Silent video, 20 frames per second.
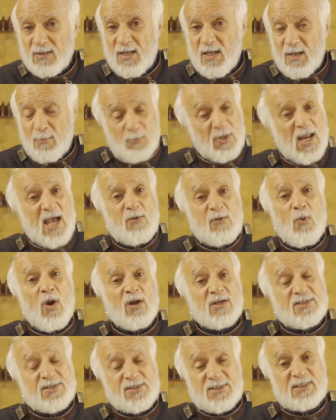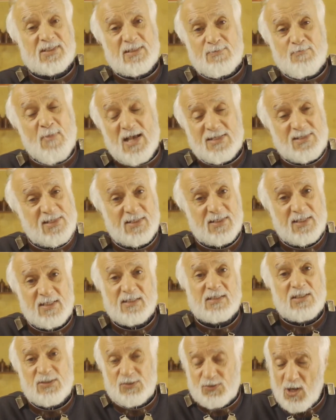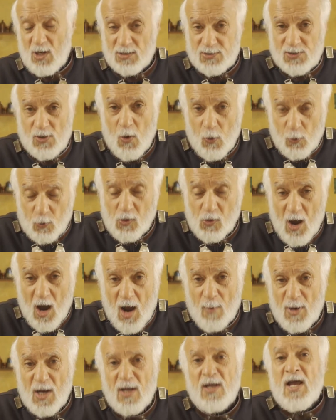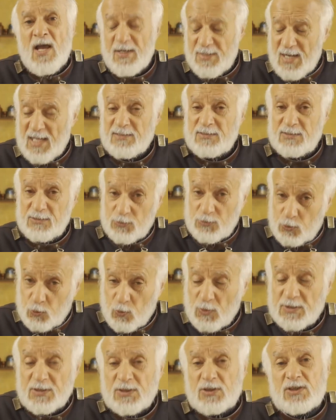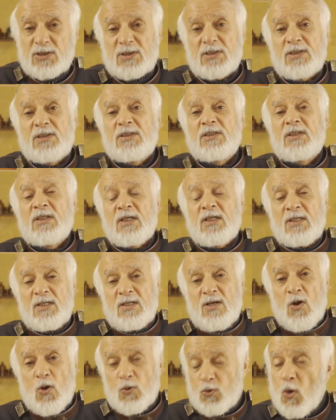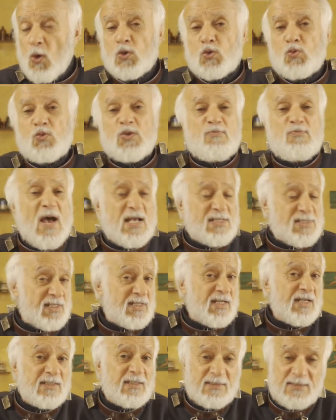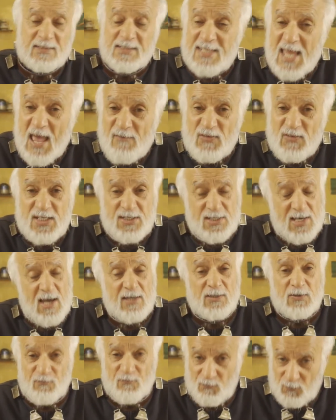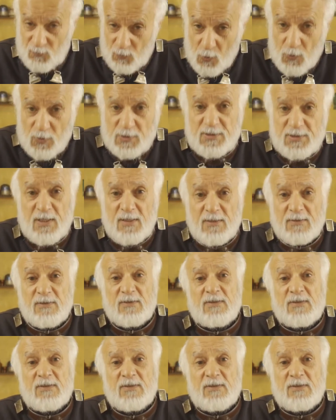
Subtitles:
Black Wall Street Massacre in Tulsa, Oklahoma. 1923, Rosewood Massacre in Levy County, Florida.